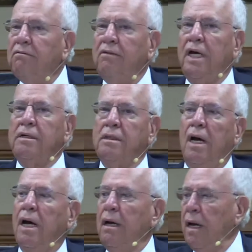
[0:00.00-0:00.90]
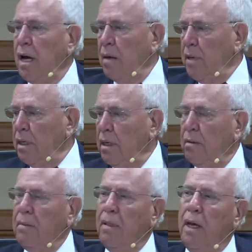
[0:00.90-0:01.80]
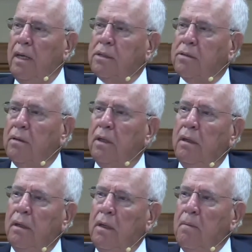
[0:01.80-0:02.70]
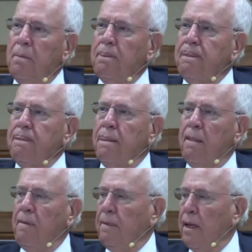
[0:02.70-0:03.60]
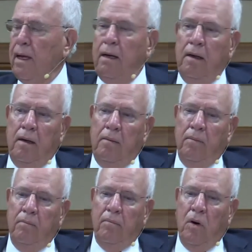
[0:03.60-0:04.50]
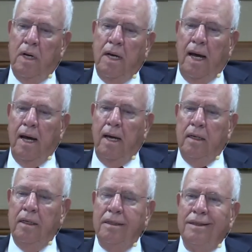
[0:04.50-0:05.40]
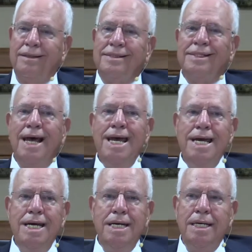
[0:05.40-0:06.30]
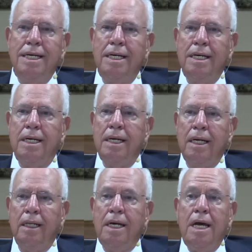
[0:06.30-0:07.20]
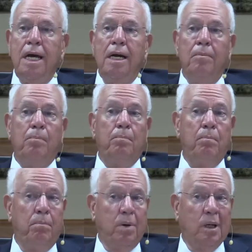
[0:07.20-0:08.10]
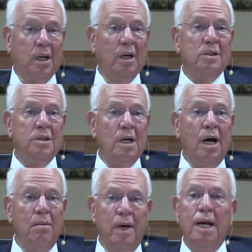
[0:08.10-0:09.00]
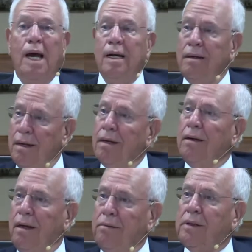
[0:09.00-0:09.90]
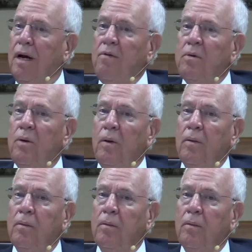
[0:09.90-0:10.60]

Vashti, I mean uh, Esther and and uh, Mordecai stayed. They had a cush job. They got it was comfortable.